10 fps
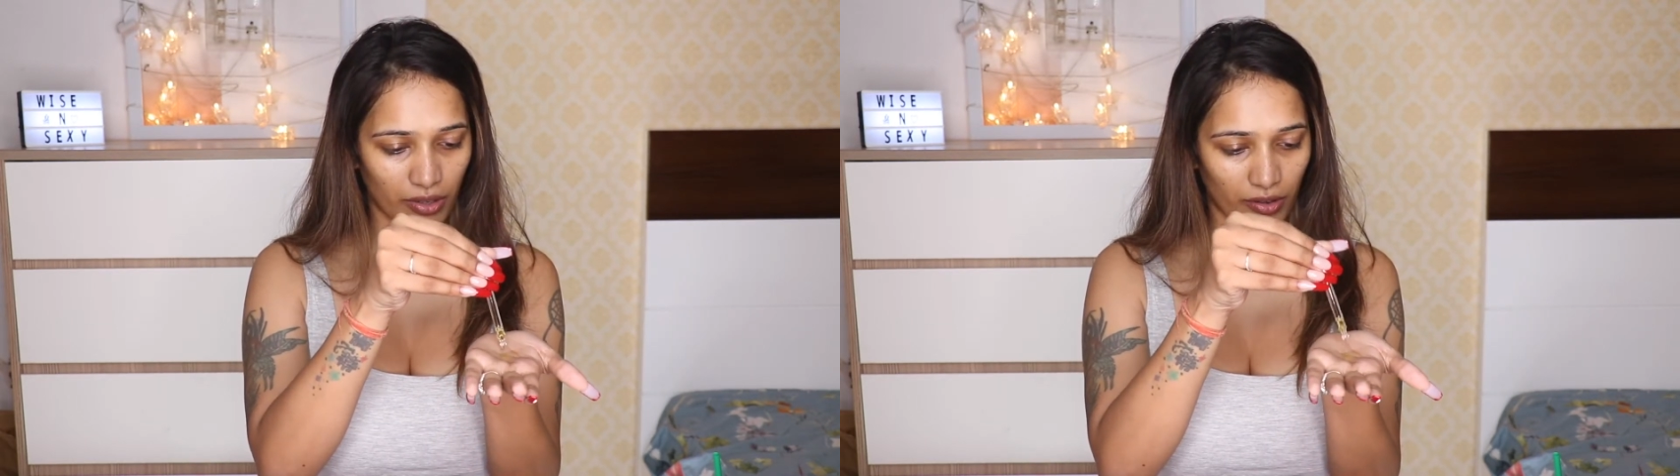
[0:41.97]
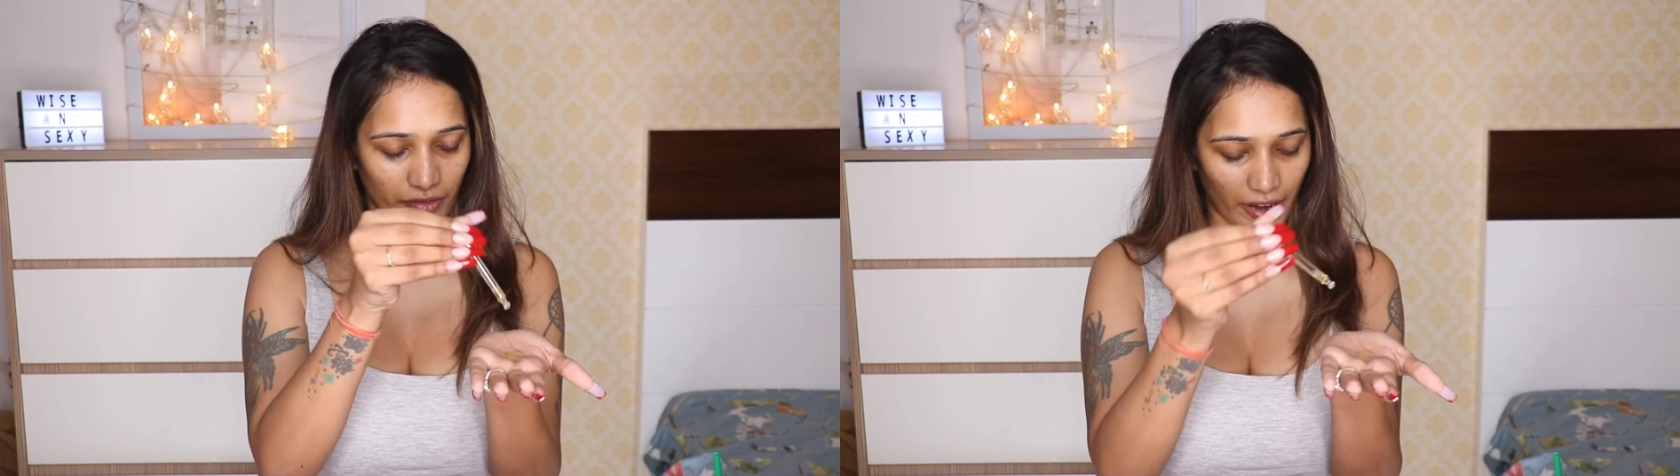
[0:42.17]

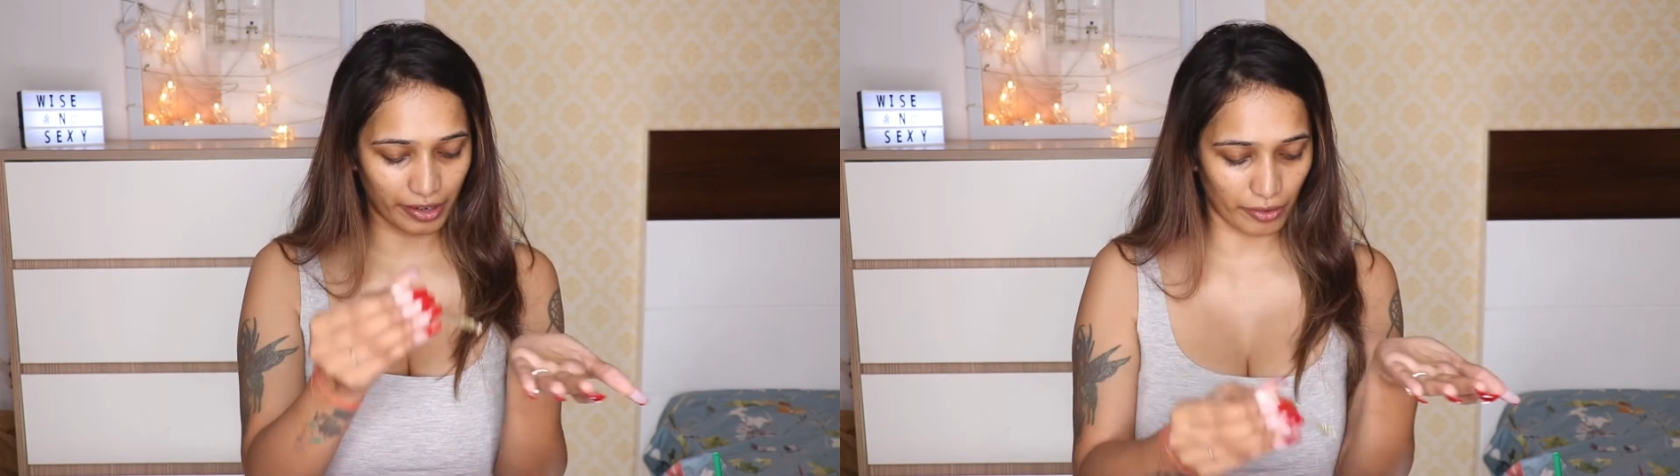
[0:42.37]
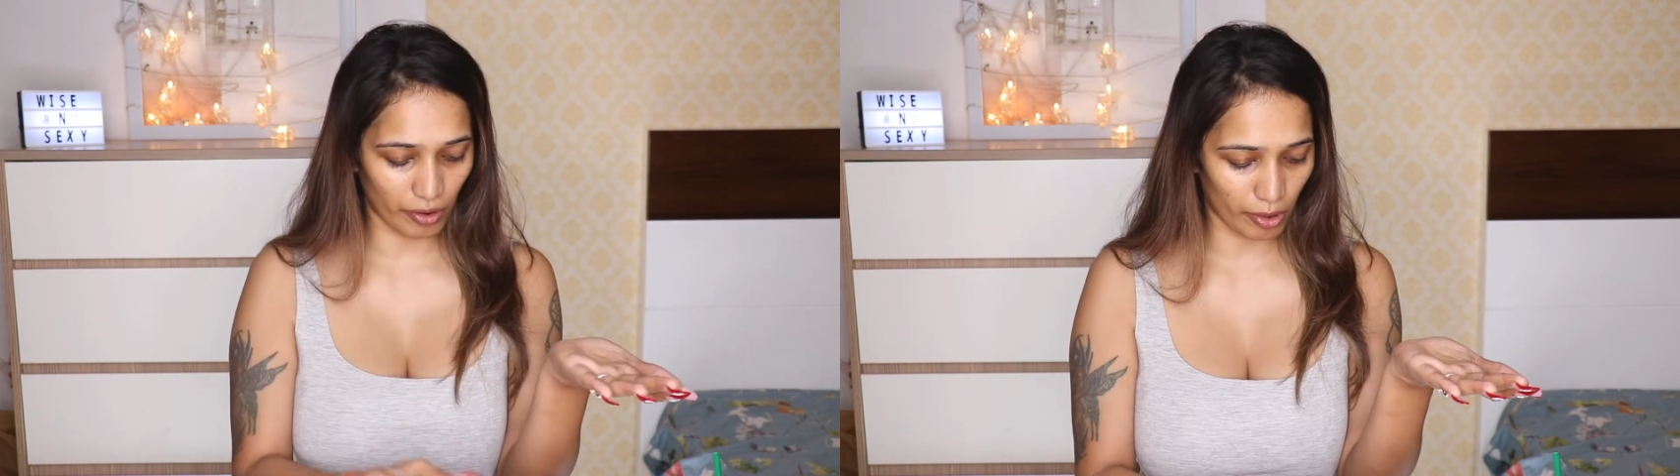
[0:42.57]
or
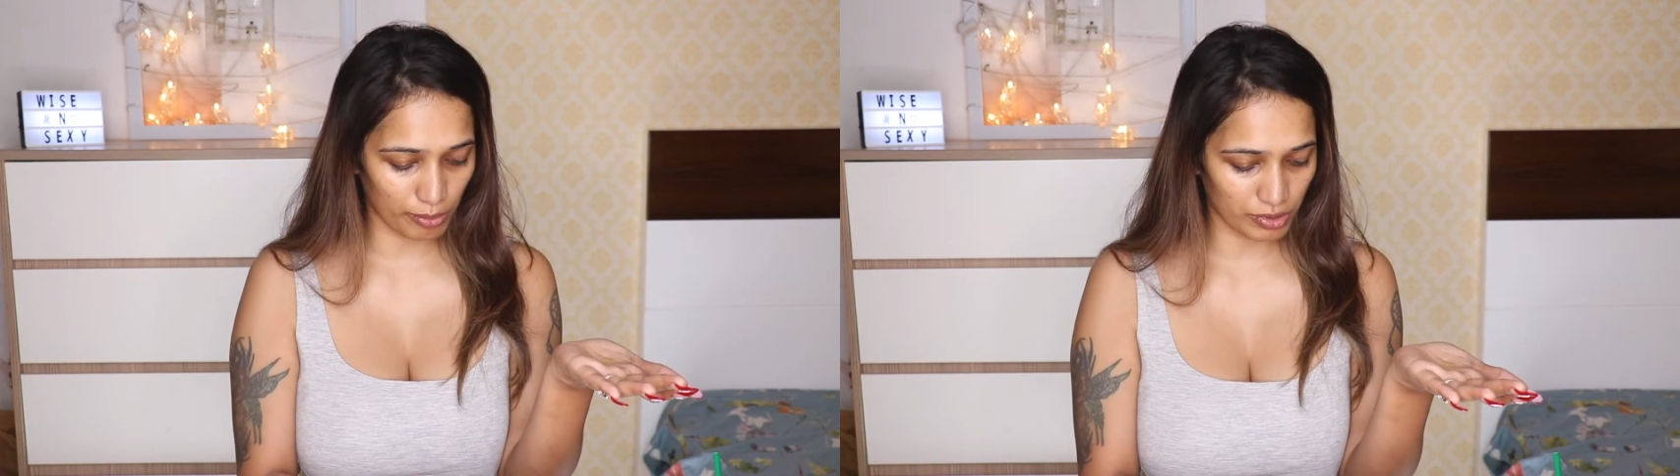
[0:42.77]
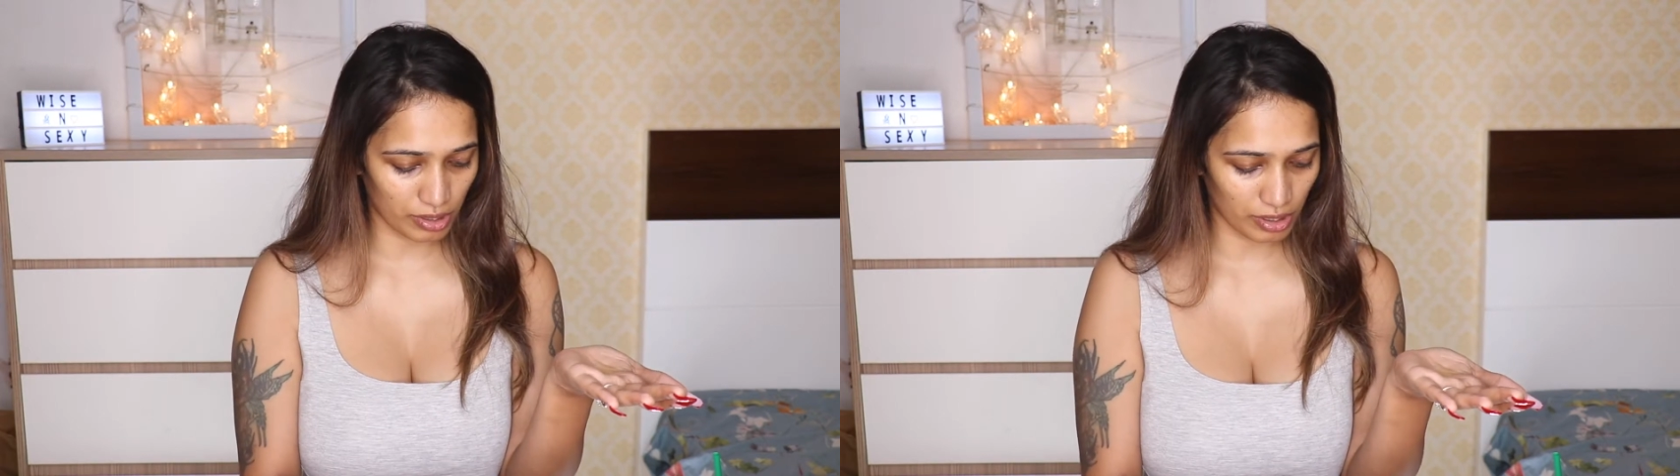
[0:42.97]
5 drops.